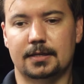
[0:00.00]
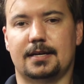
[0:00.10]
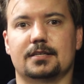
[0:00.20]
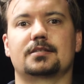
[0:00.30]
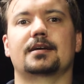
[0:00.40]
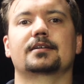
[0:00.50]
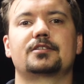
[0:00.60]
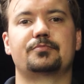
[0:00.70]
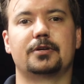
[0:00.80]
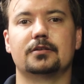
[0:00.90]
has had
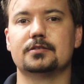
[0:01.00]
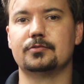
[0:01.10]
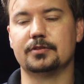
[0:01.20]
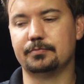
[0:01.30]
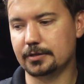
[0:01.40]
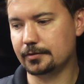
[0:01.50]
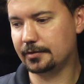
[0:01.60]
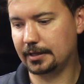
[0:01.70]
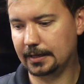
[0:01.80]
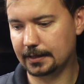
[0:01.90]
experience with
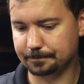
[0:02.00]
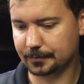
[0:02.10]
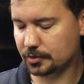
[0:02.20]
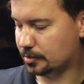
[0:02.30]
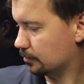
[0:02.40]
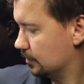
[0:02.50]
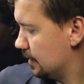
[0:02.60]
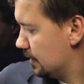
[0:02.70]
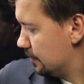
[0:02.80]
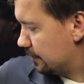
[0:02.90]
both. So
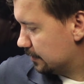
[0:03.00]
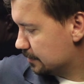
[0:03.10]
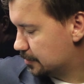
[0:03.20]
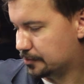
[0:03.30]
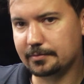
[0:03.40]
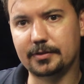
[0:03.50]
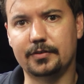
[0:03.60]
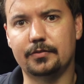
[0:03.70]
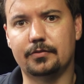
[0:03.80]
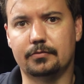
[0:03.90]
FEYNLAB Ceramic
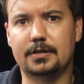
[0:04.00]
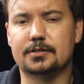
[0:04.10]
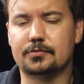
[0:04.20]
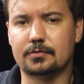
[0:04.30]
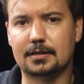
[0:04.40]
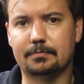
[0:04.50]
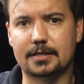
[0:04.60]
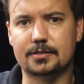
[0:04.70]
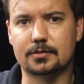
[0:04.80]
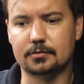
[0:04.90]
V3 is really
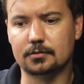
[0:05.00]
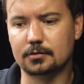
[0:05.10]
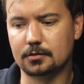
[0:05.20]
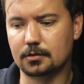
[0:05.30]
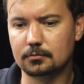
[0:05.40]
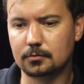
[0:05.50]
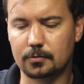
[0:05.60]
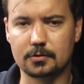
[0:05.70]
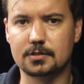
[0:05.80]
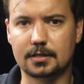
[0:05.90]
based on
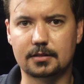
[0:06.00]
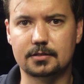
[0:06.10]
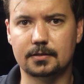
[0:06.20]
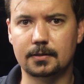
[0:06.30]
cross-linked